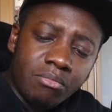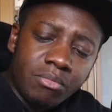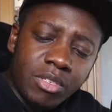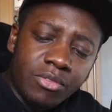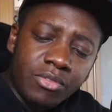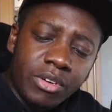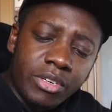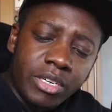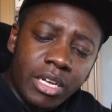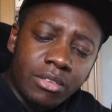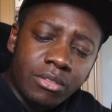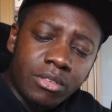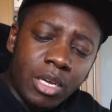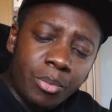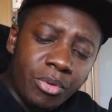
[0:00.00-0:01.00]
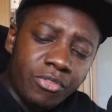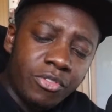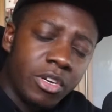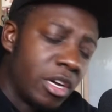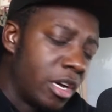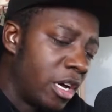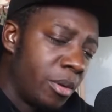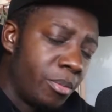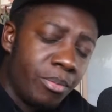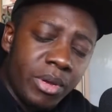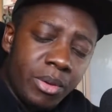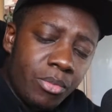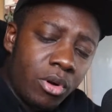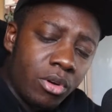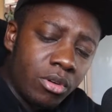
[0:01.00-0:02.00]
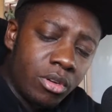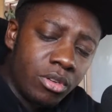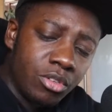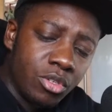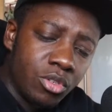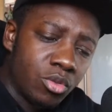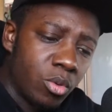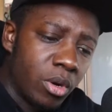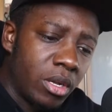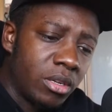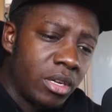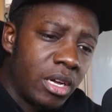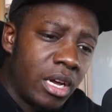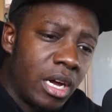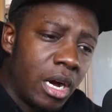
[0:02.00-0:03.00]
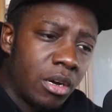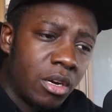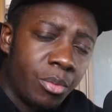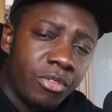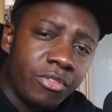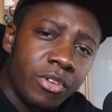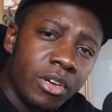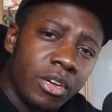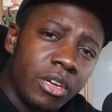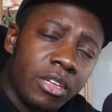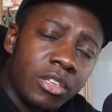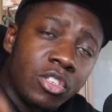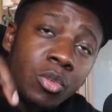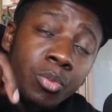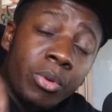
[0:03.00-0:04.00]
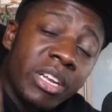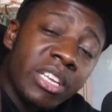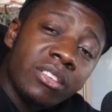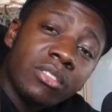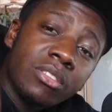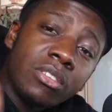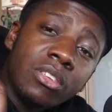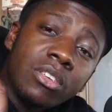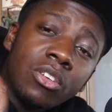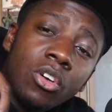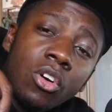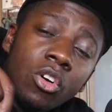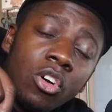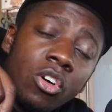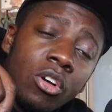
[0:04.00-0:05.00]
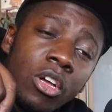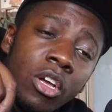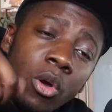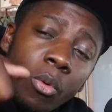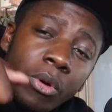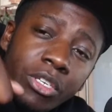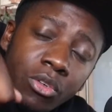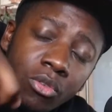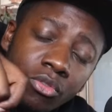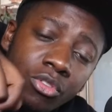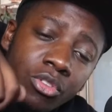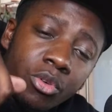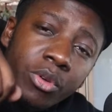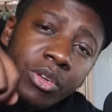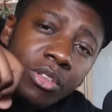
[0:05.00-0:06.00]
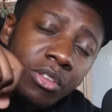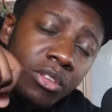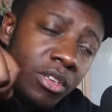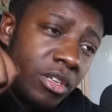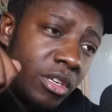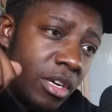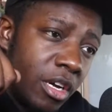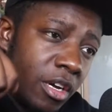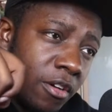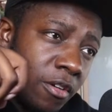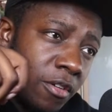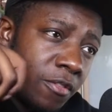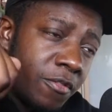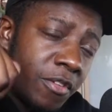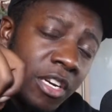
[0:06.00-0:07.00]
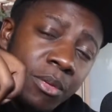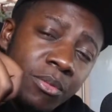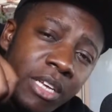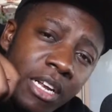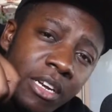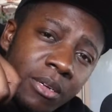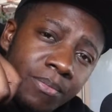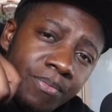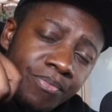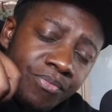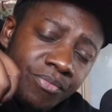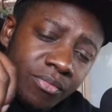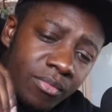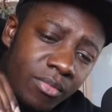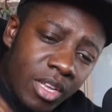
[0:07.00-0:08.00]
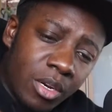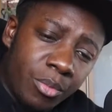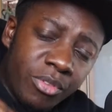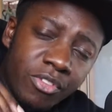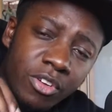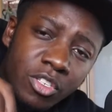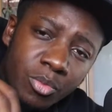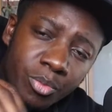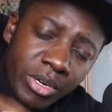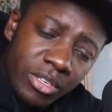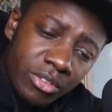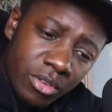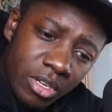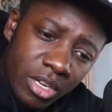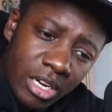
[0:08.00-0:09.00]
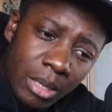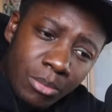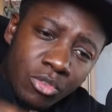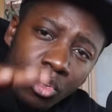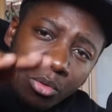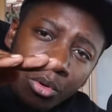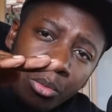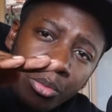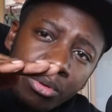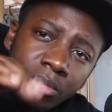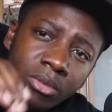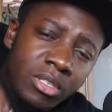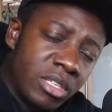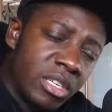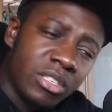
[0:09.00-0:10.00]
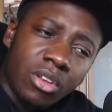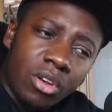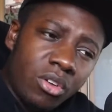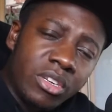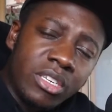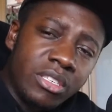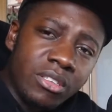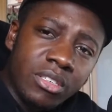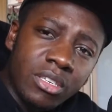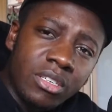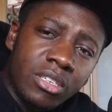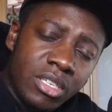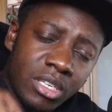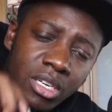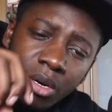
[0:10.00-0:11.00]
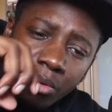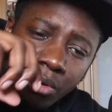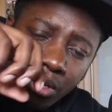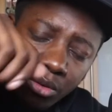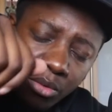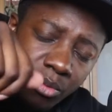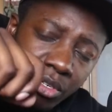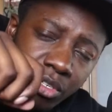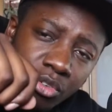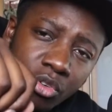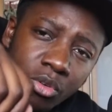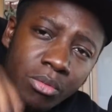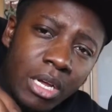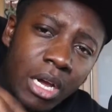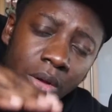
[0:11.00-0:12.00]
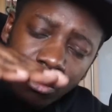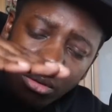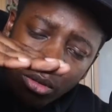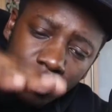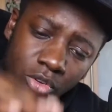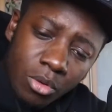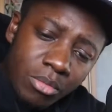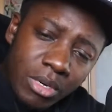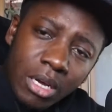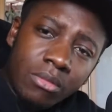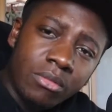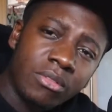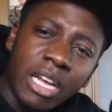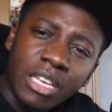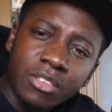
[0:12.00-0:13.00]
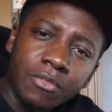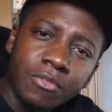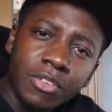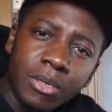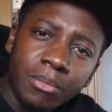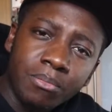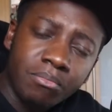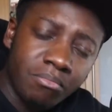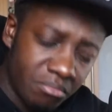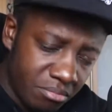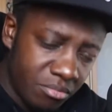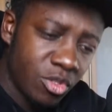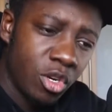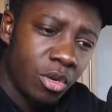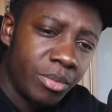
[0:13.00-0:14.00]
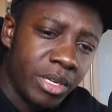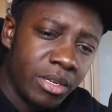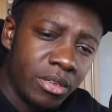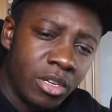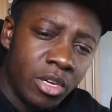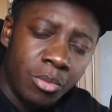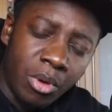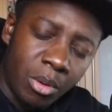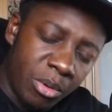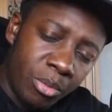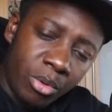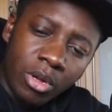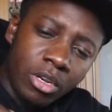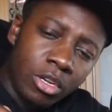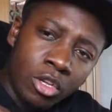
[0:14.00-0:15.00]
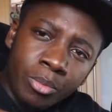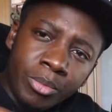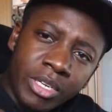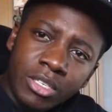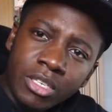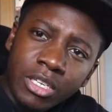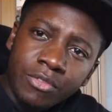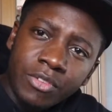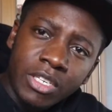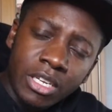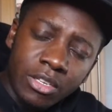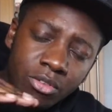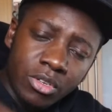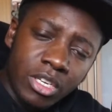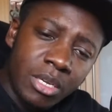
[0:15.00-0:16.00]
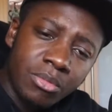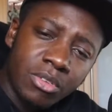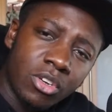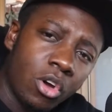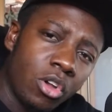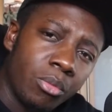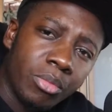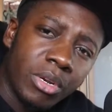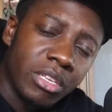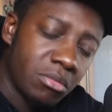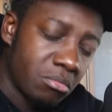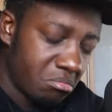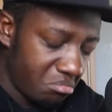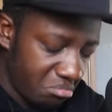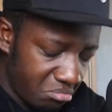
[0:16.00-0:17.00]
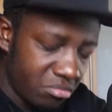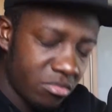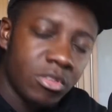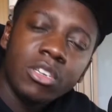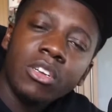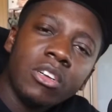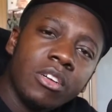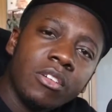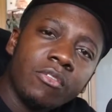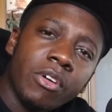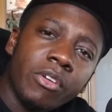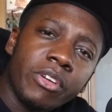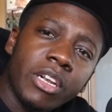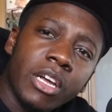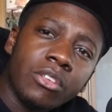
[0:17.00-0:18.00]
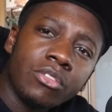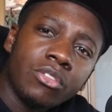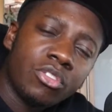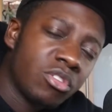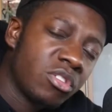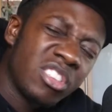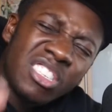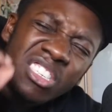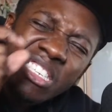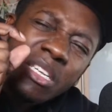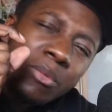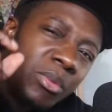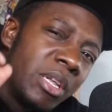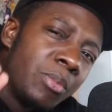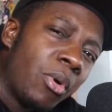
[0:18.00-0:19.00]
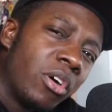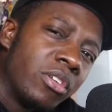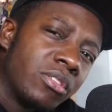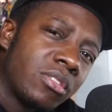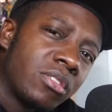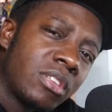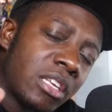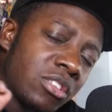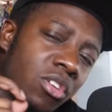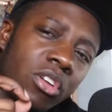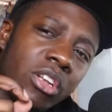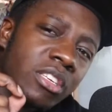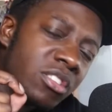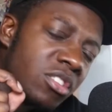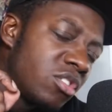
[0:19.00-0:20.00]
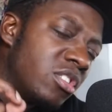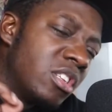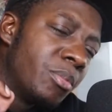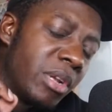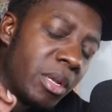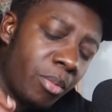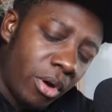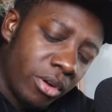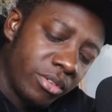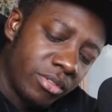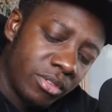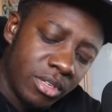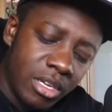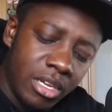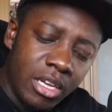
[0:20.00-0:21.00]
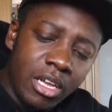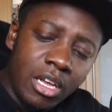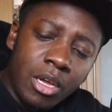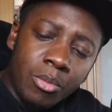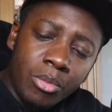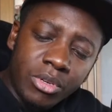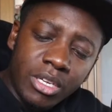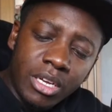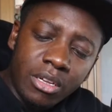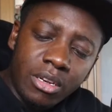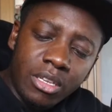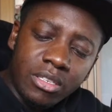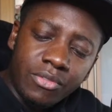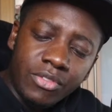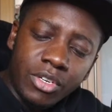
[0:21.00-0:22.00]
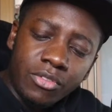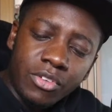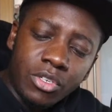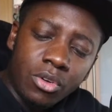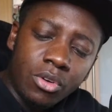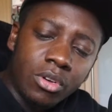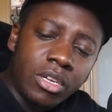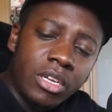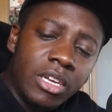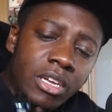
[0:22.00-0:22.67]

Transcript: It's very nice. I prefer a bit more juice well. I would prefer springs, you know, when you're unscrewing the Phillips head. I'd prefer springs so the clamps come up. It's a lot easier. When you screw them down, it'll come down nice and firm. Do you know what I mean? Probably put a little bit of teeth in there so it keeps the coil in place. Very nice. Just nibbly points. That's all it is. It's nibbly points. But yeah, let's have another talk.